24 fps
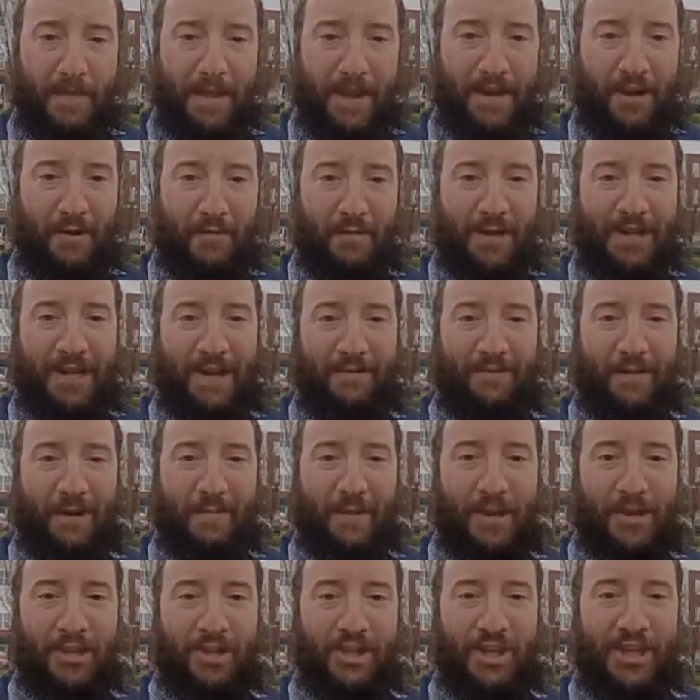And I want to give
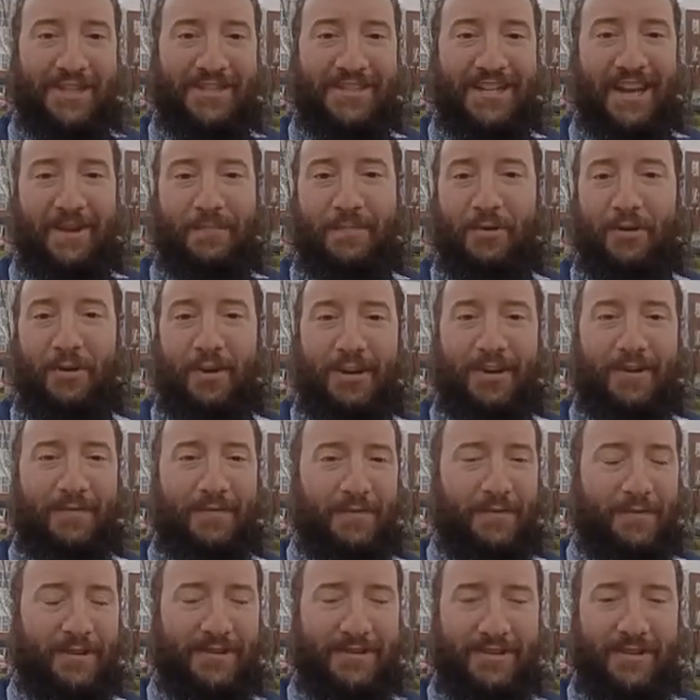Rabbi Chase Taub credit
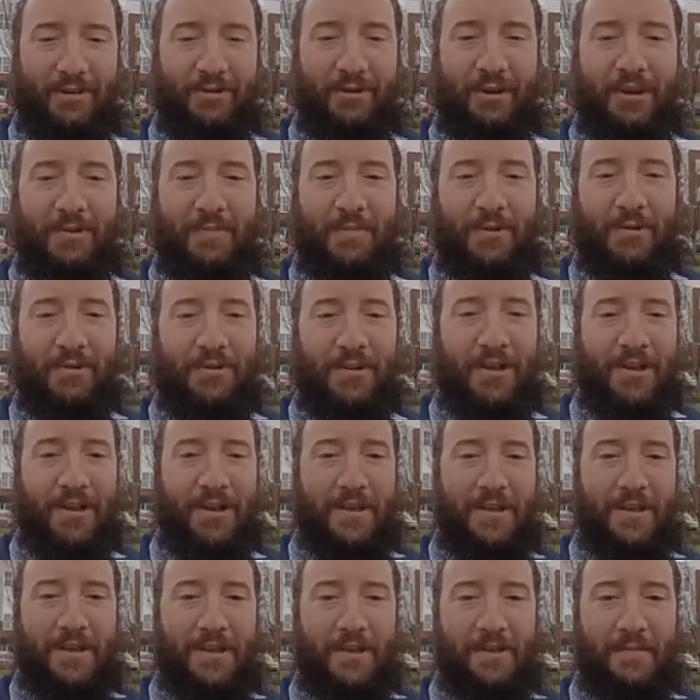for this incredible
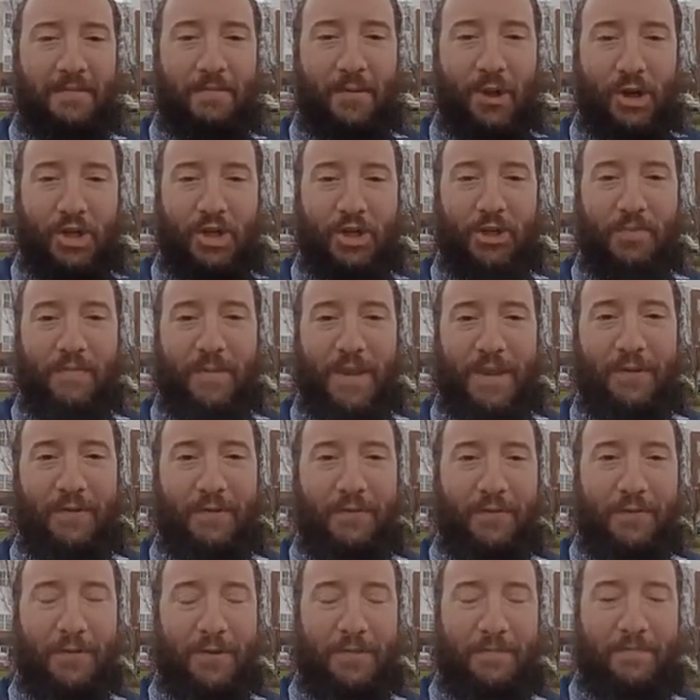mushel
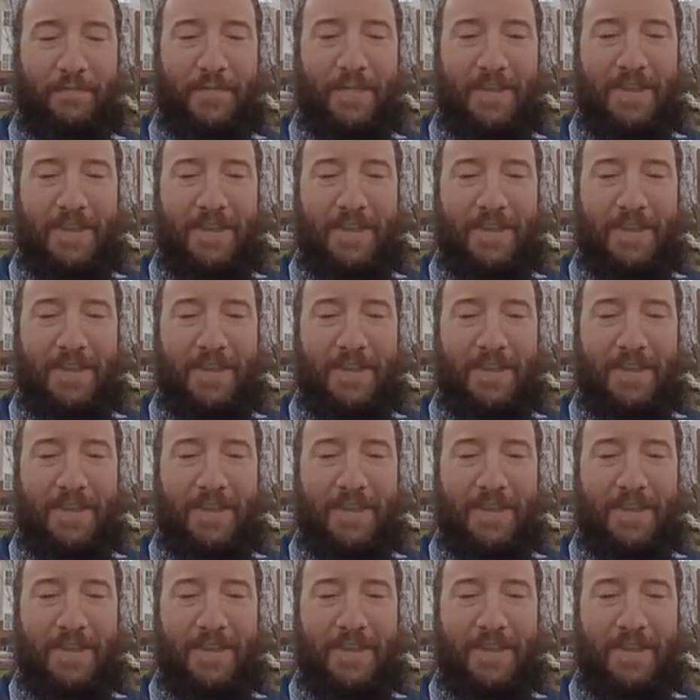metaphor.